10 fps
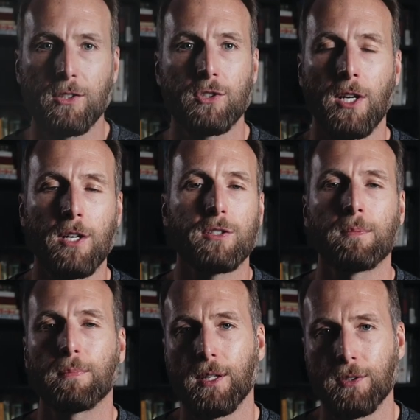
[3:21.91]
exchange
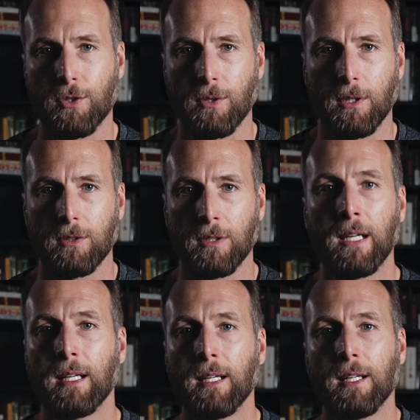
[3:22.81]
some pleasantries.
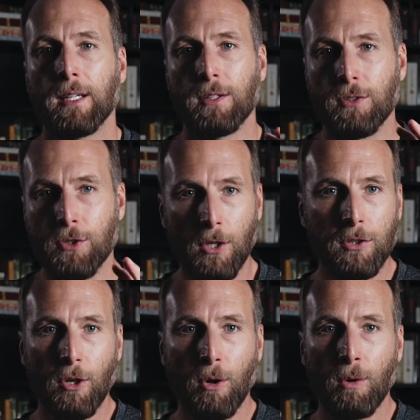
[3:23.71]

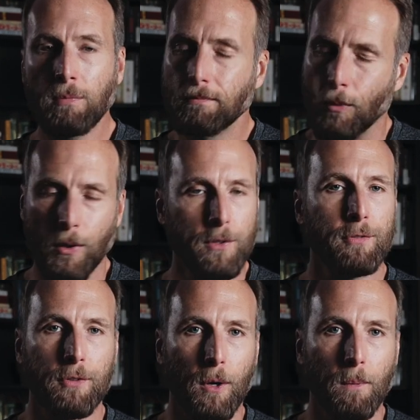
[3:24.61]
Just go with the
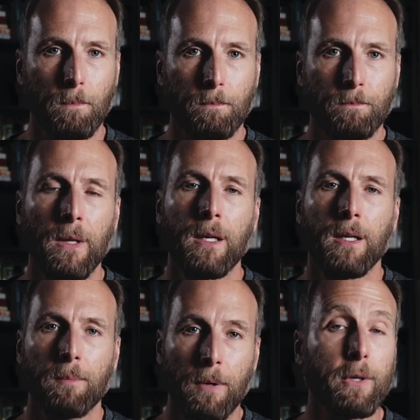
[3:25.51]
flow.
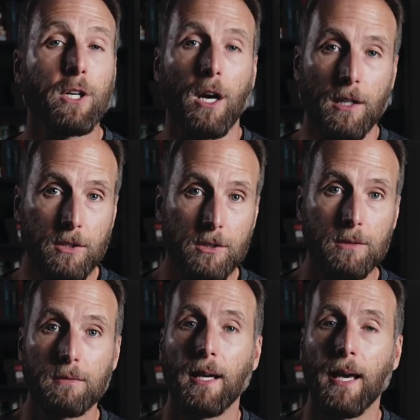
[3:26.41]
But
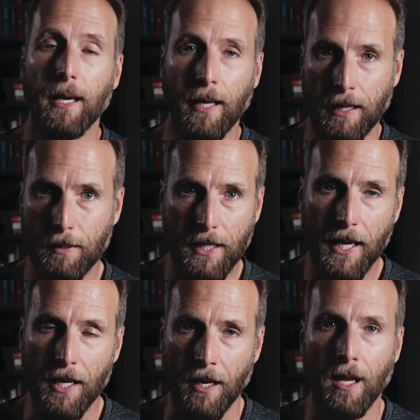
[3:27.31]
regardless,
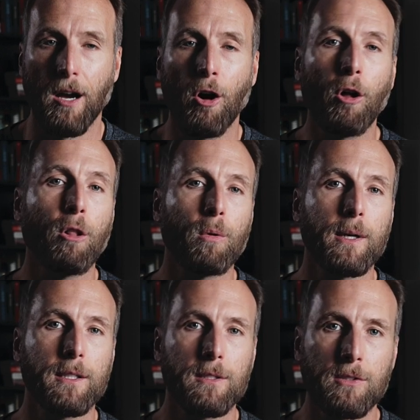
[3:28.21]
ABN,
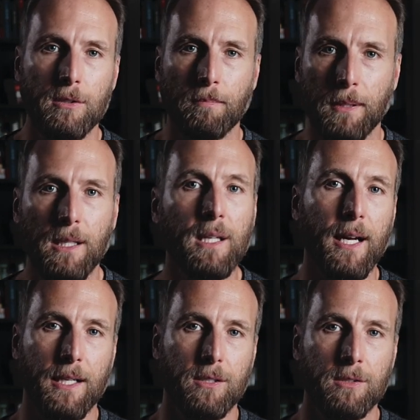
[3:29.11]
always be
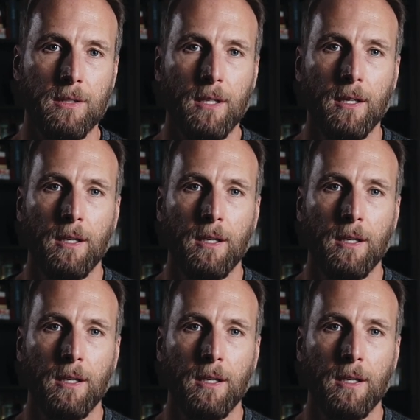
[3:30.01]
nice.